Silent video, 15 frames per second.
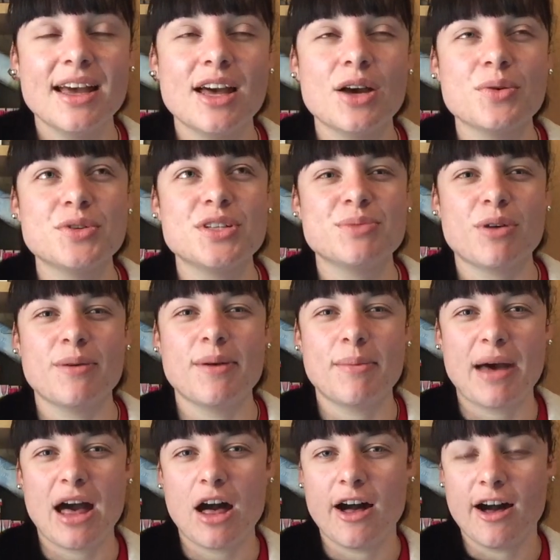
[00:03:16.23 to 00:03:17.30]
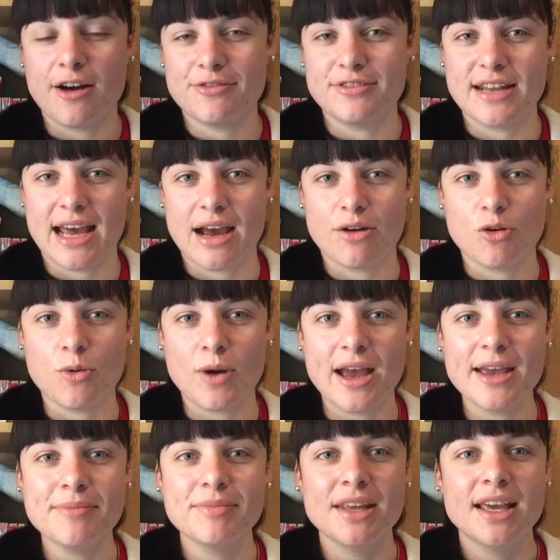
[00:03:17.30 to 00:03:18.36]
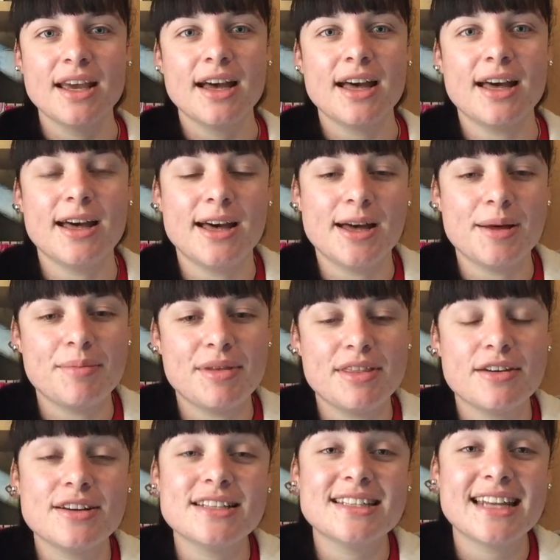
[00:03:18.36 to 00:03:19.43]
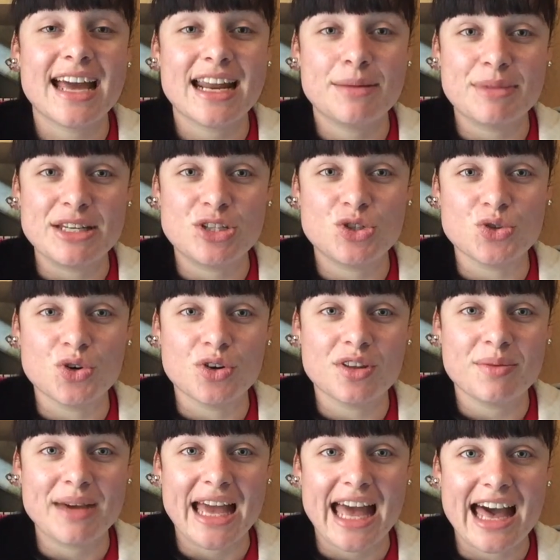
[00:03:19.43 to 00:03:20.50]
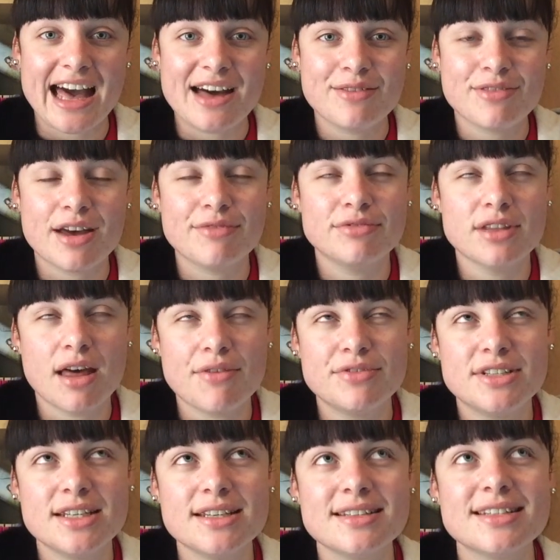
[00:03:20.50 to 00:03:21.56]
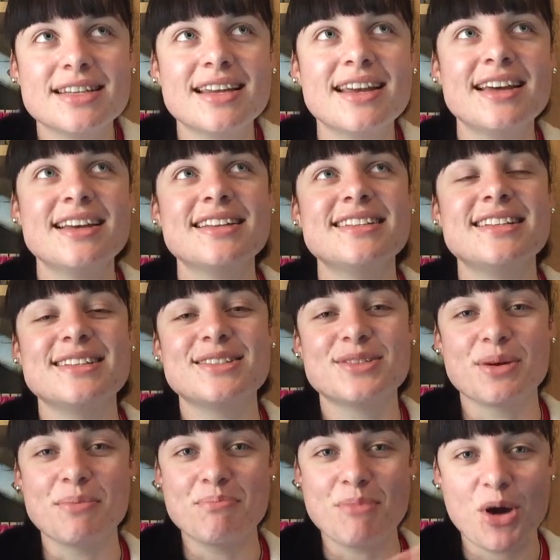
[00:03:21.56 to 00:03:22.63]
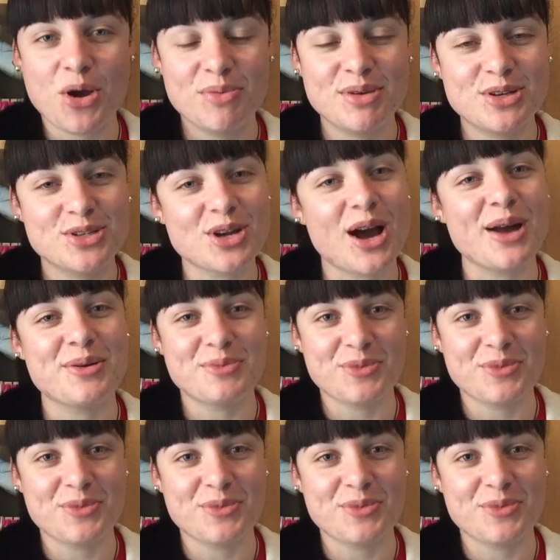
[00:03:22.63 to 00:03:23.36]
which is probably about half an hour away, there is an anime store that we have. I've loved it since the moment I